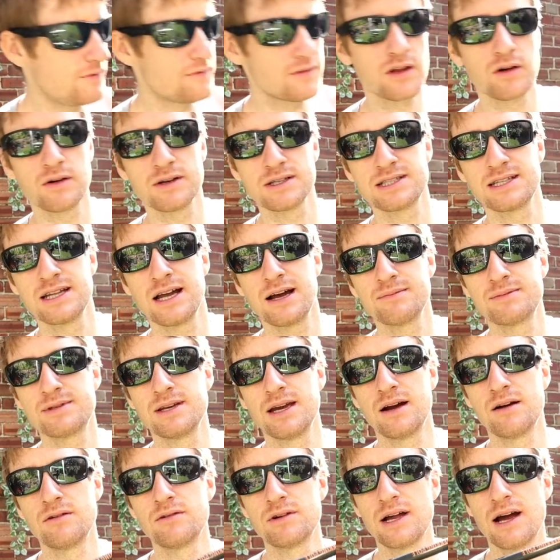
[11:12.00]
even though I snapped
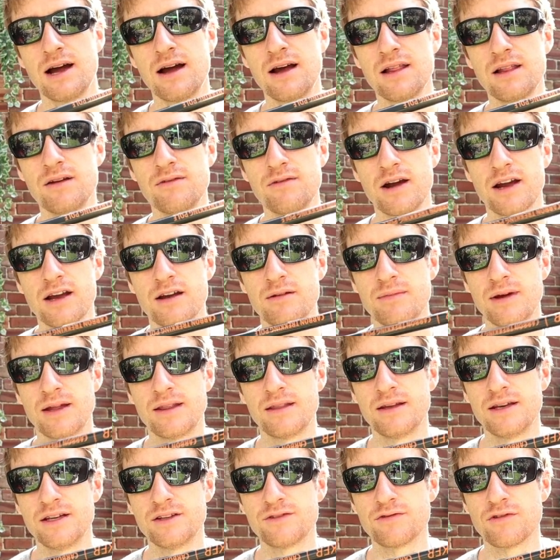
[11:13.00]
it, I would highly
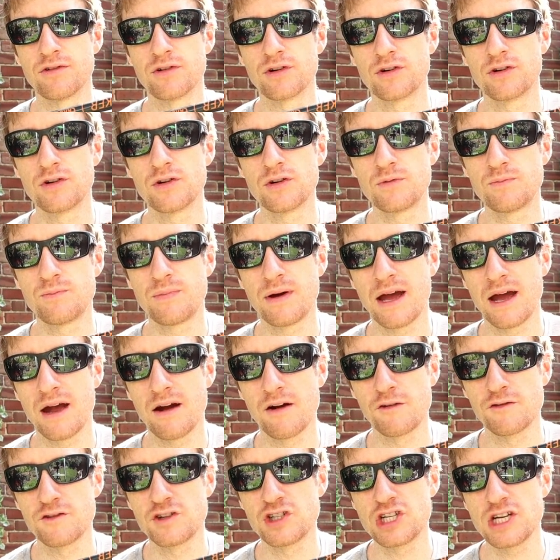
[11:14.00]
recommend these for a good
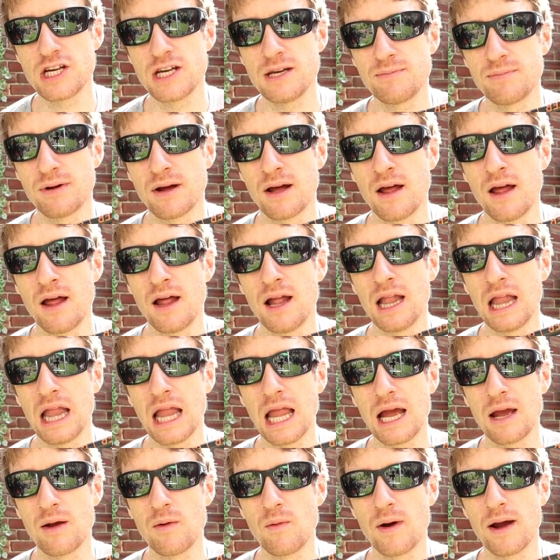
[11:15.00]
pair of cheap,
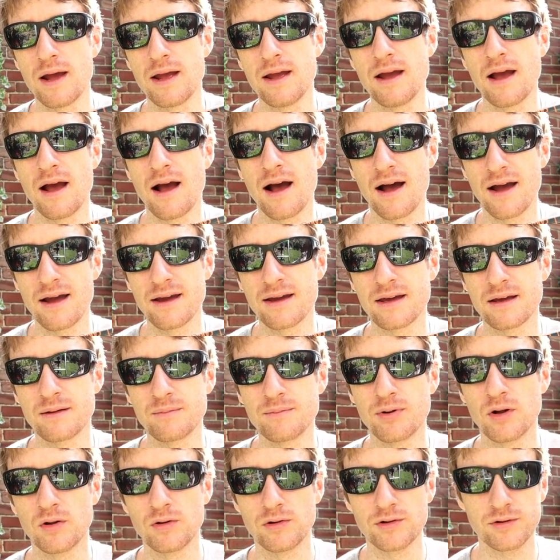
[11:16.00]
lightweight hiking
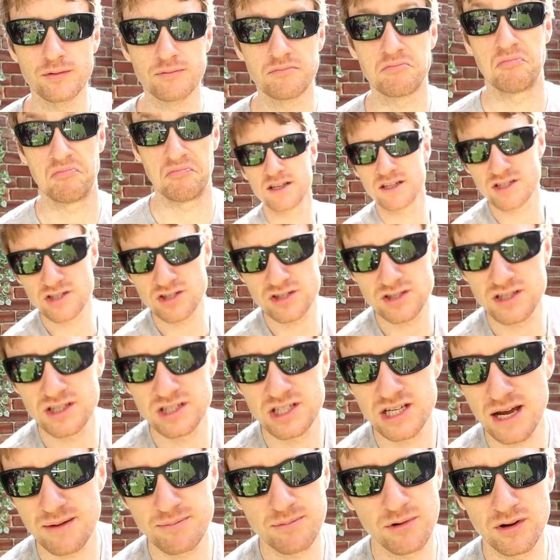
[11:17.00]
poles. It's just a
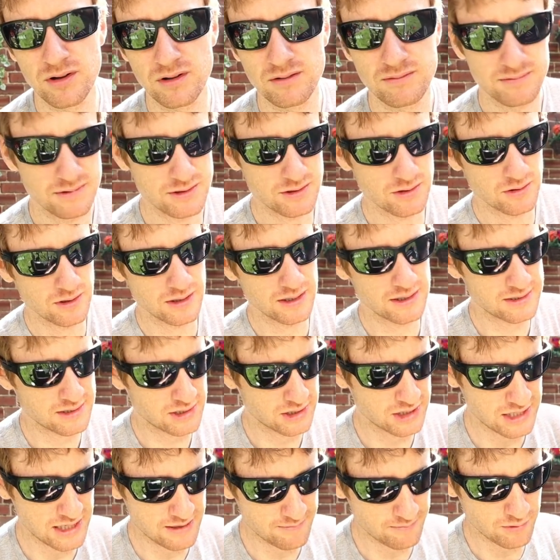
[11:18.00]
jet boil. That's all it is, a
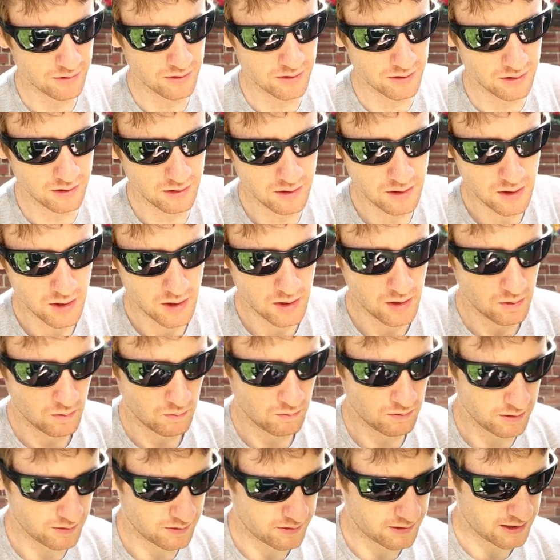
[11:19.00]
jet boil
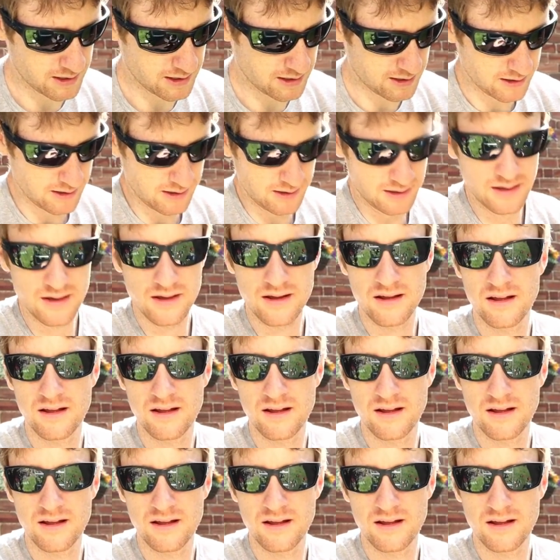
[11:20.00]
with a